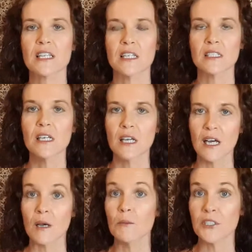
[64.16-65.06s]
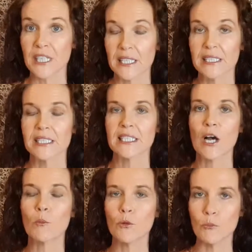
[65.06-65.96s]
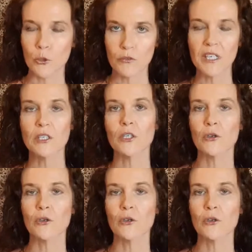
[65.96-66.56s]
other modalities to help removing,